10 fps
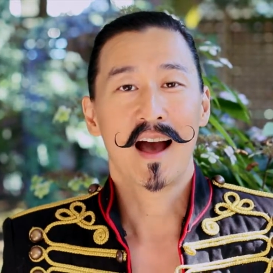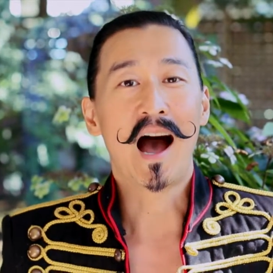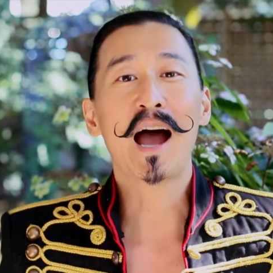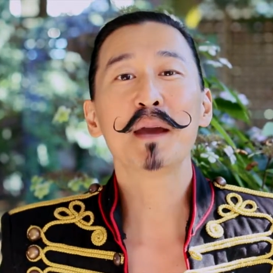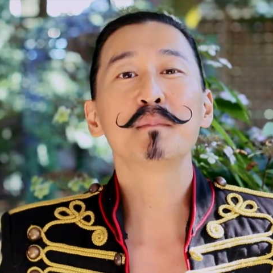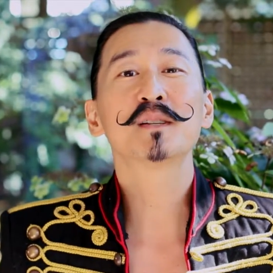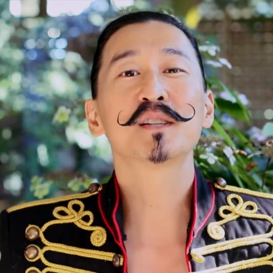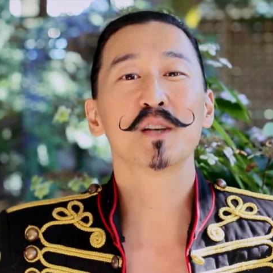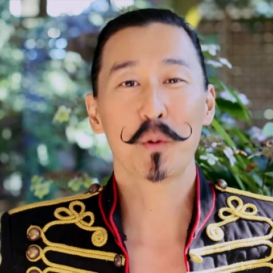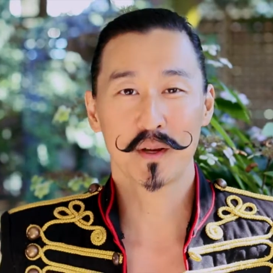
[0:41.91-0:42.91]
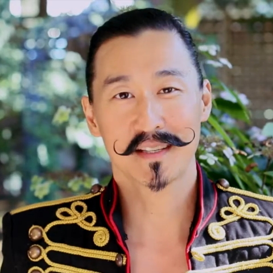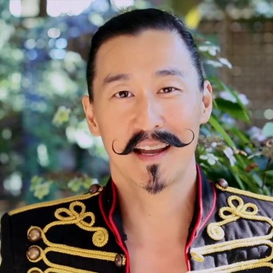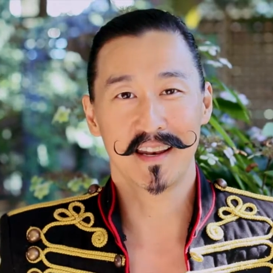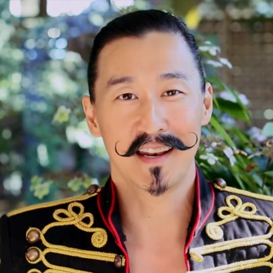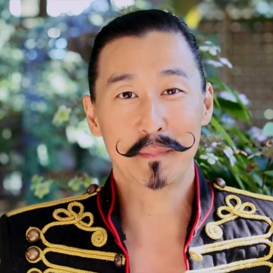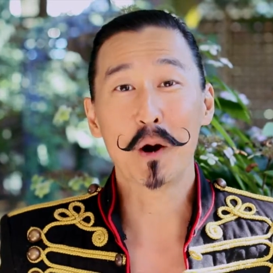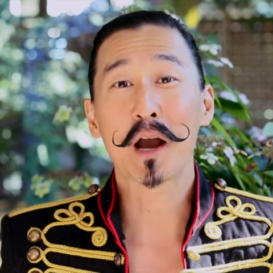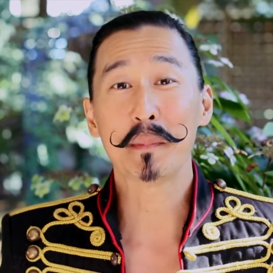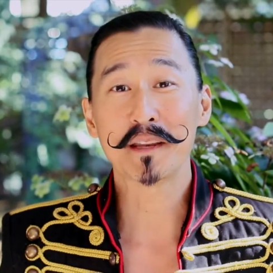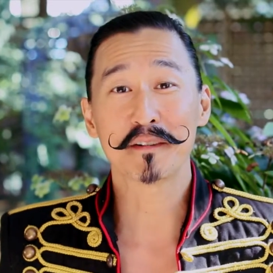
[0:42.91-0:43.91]
I am so excited about
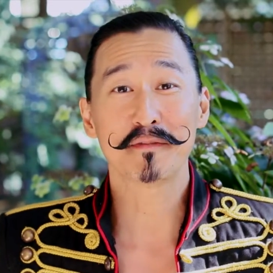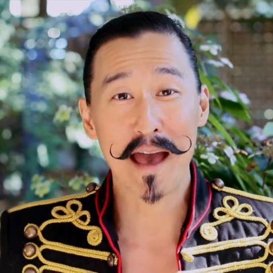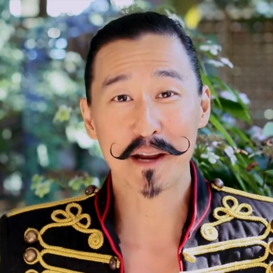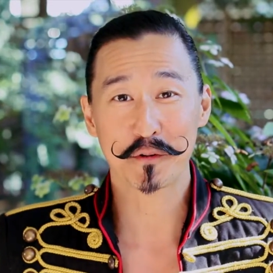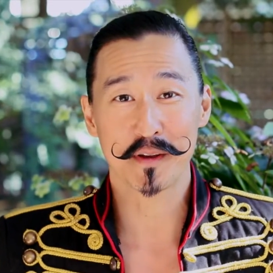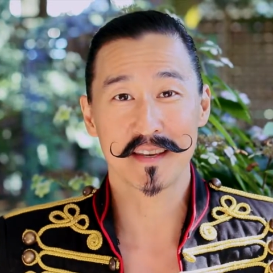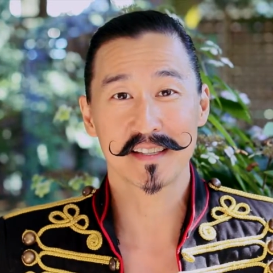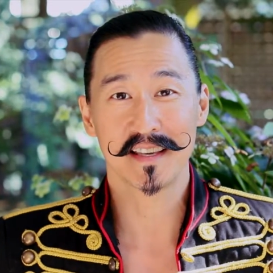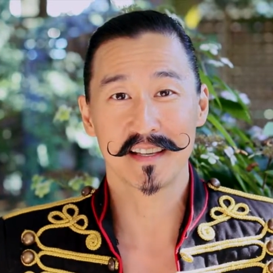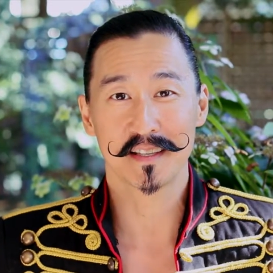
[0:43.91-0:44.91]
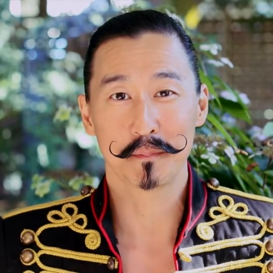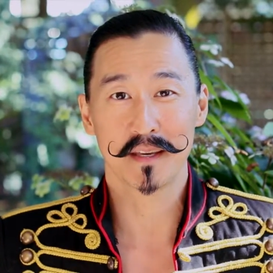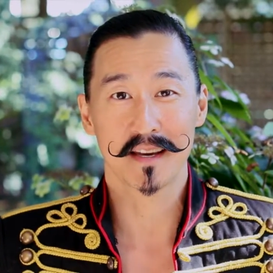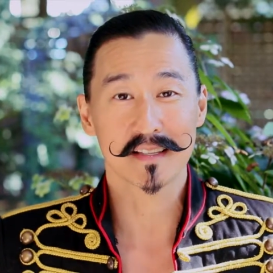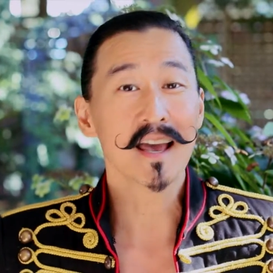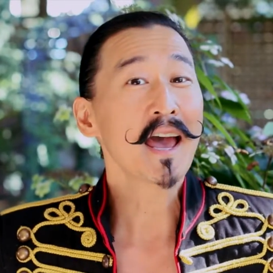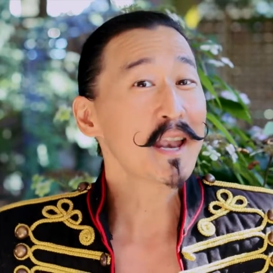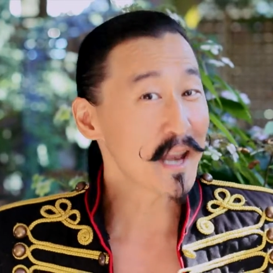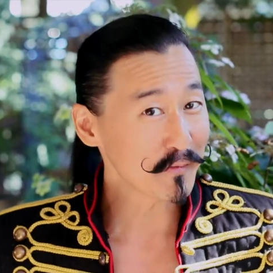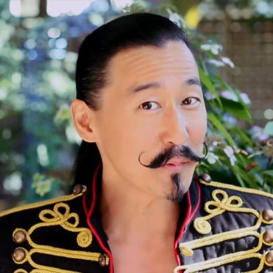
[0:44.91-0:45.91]
coming to Factory this season because
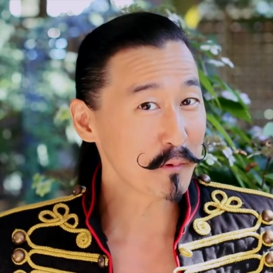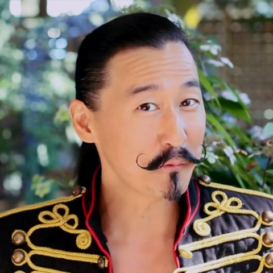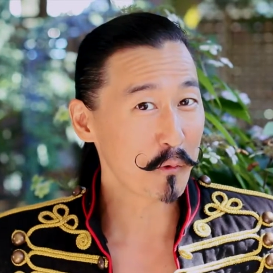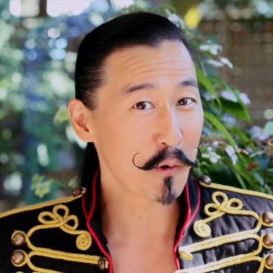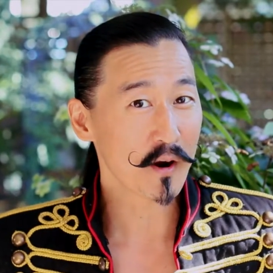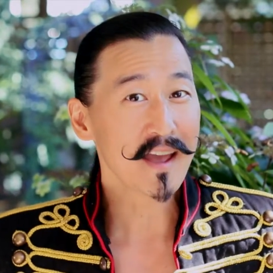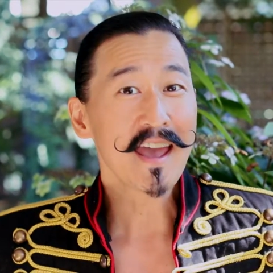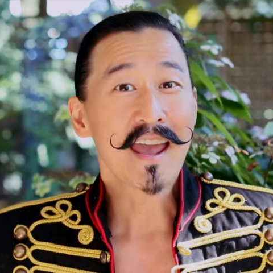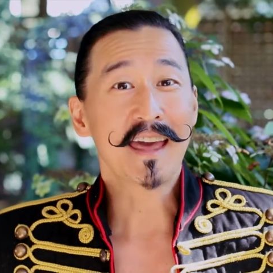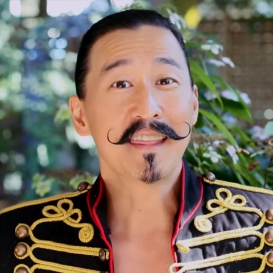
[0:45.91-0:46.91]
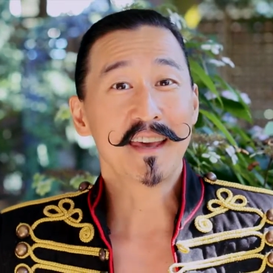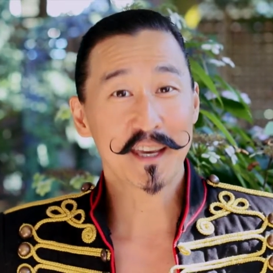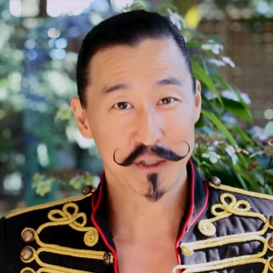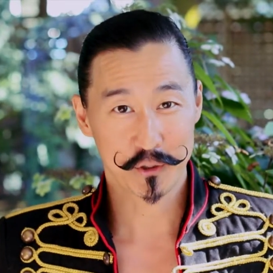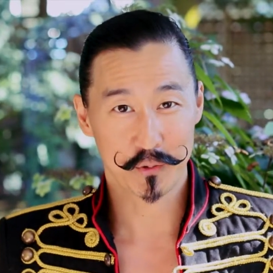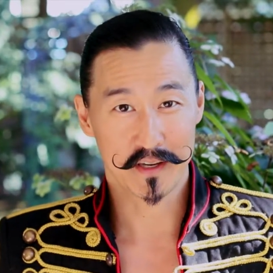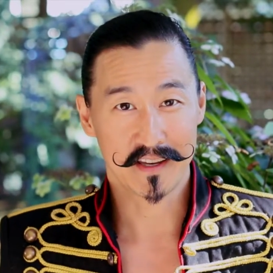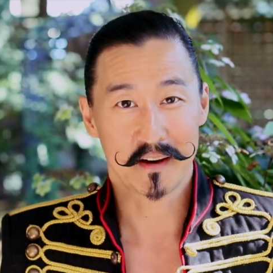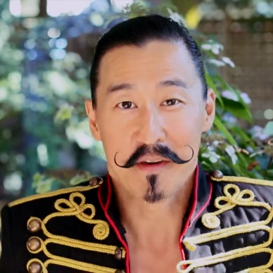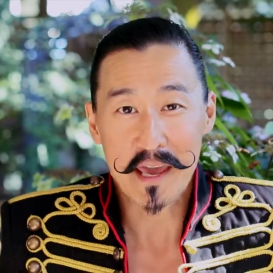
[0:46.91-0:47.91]
never before in the history
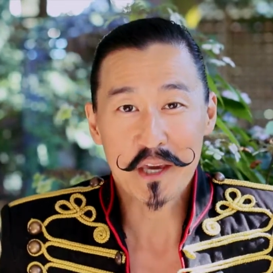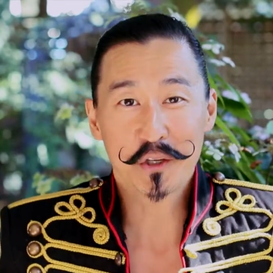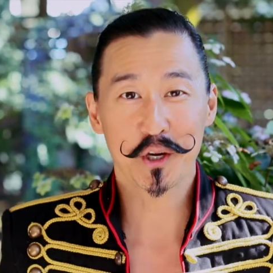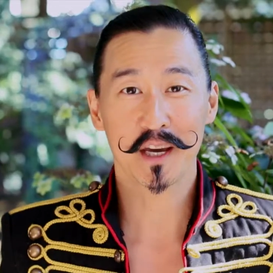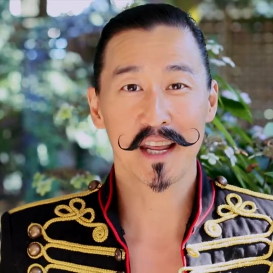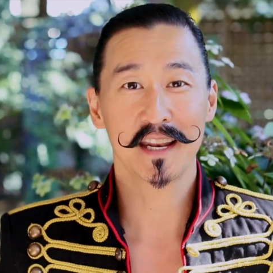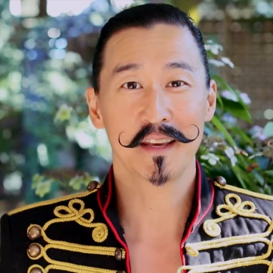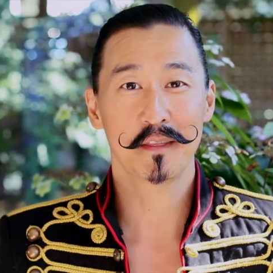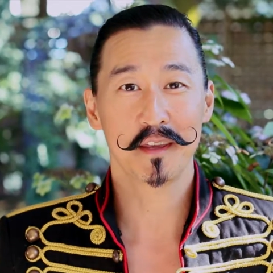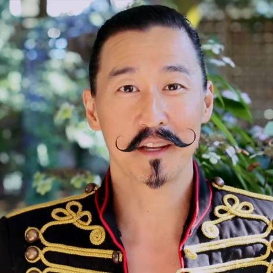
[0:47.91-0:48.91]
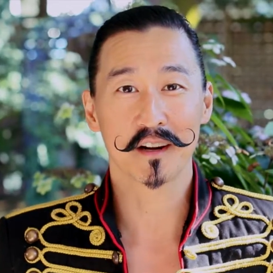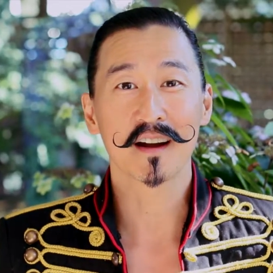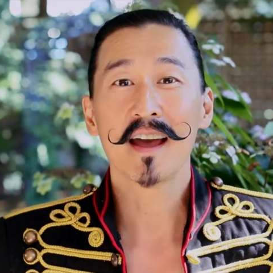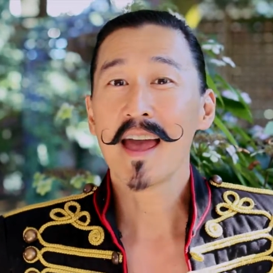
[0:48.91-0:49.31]
of Asian Canadian theater